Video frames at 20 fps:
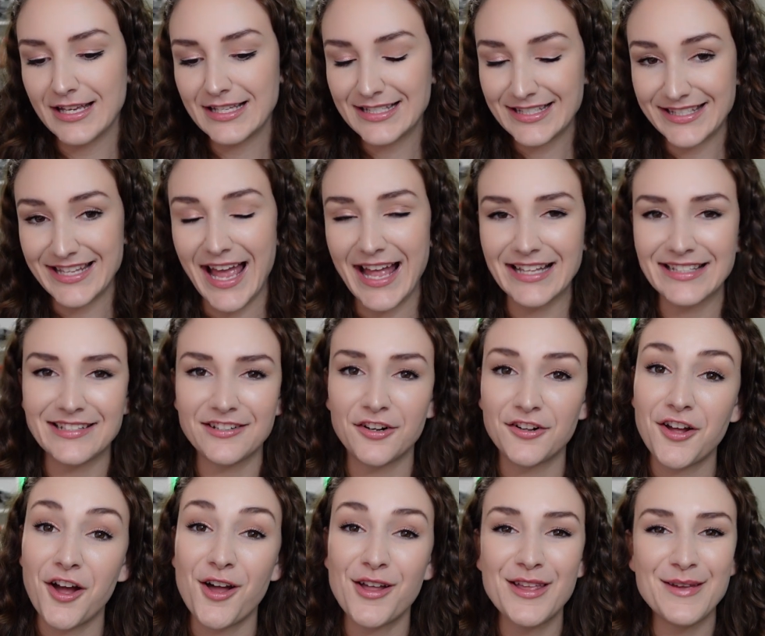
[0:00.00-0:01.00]
sets, and I'll
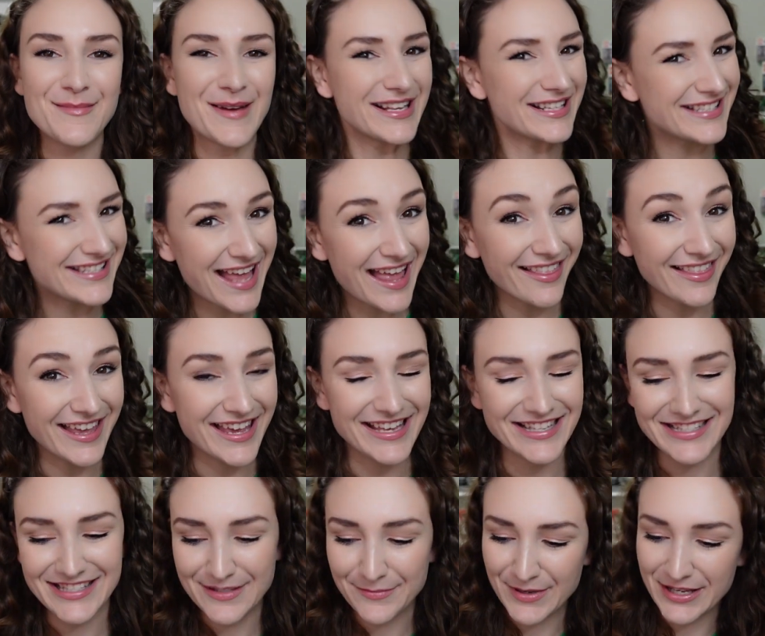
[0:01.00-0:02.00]
call it my set
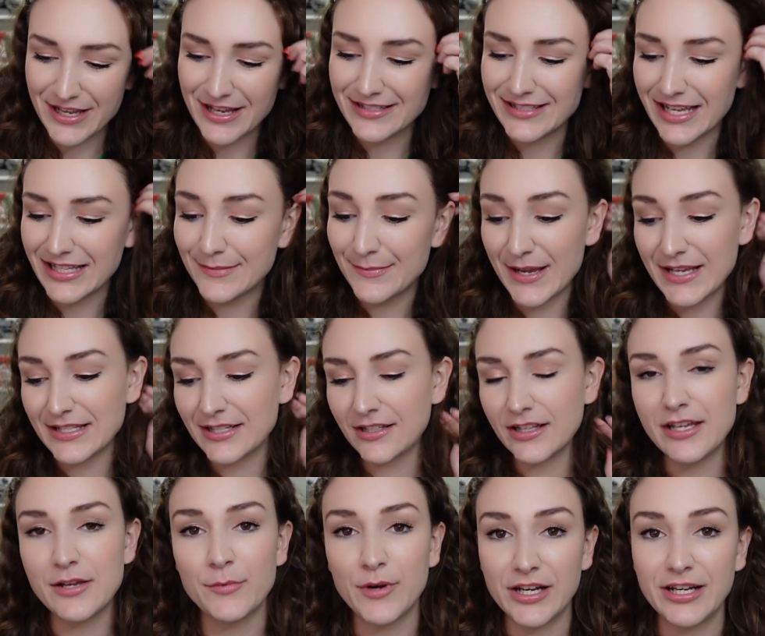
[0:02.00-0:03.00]
list because that's
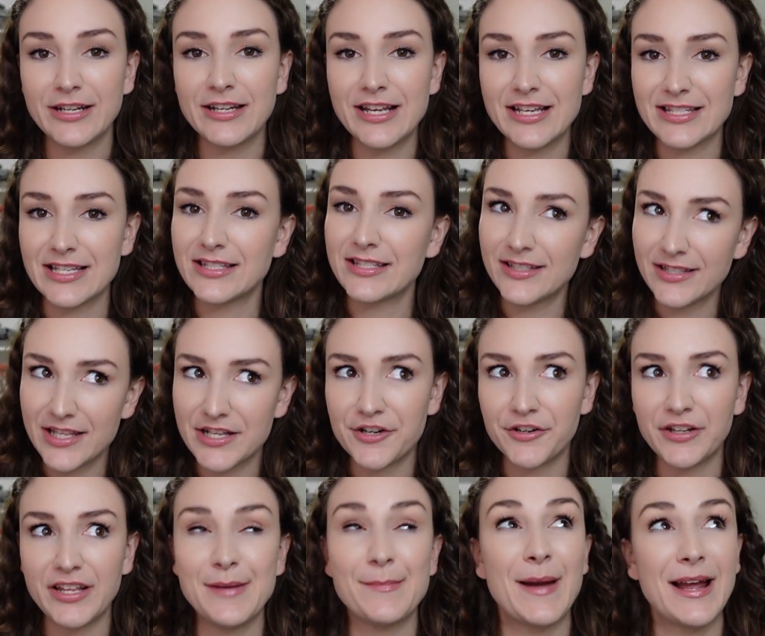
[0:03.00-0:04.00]
basically what it is. It's
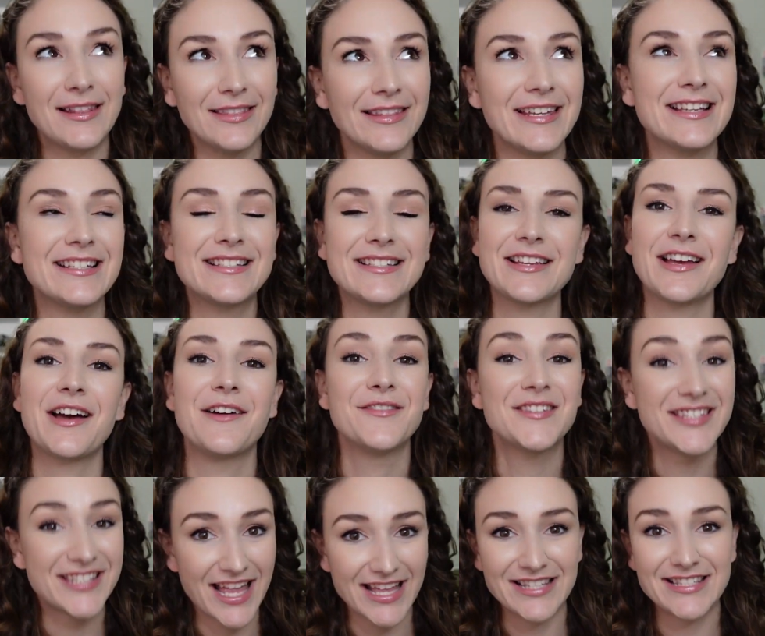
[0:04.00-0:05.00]
literally my list of
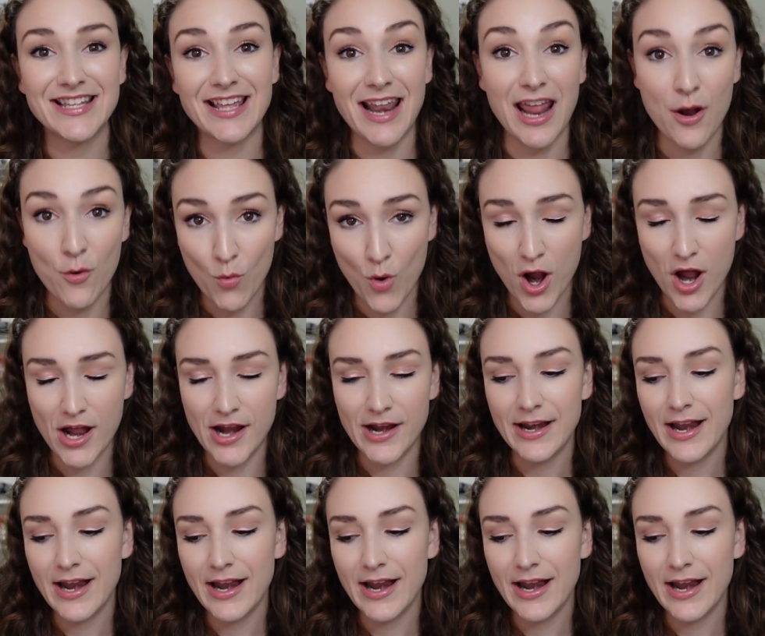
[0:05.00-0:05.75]
sets that I want.